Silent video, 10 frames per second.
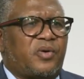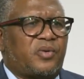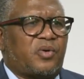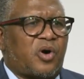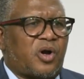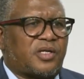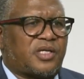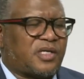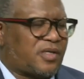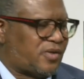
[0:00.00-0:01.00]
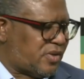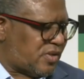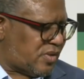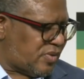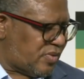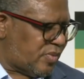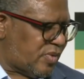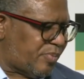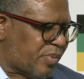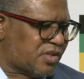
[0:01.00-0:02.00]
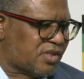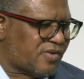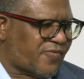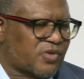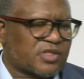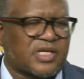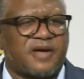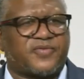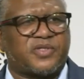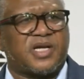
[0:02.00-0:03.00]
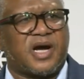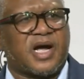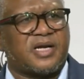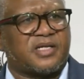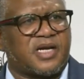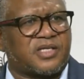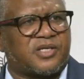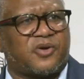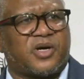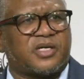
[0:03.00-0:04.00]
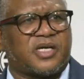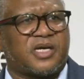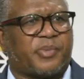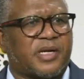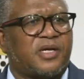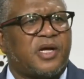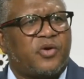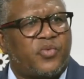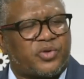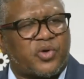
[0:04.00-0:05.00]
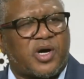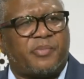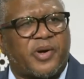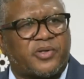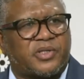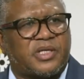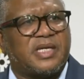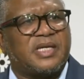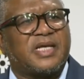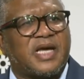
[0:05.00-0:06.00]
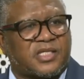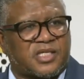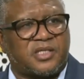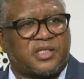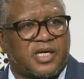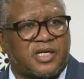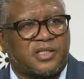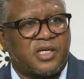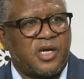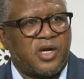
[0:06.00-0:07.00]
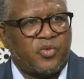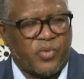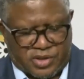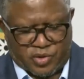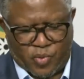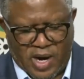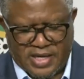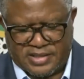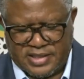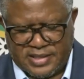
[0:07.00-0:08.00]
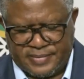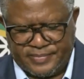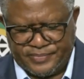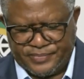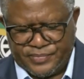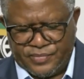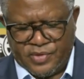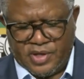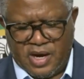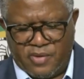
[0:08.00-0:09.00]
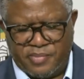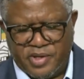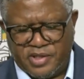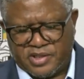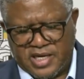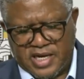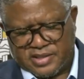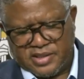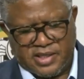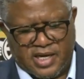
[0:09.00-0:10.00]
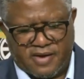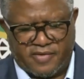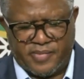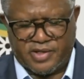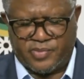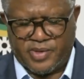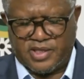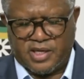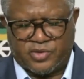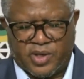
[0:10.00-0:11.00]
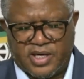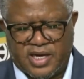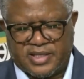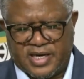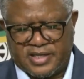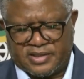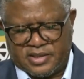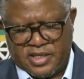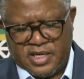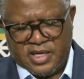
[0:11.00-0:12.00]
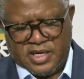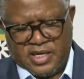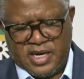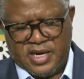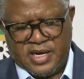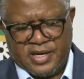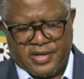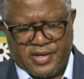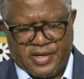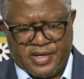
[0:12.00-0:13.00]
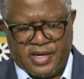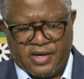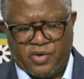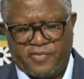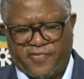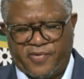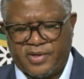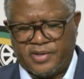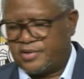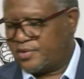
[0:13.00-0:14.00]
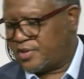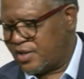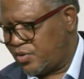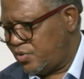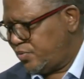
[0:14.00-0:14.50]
all the basic foodstuffs in our country are zero rated, but we talk about the essentials, which is what our ministers in government must actually address going forward. Thank you.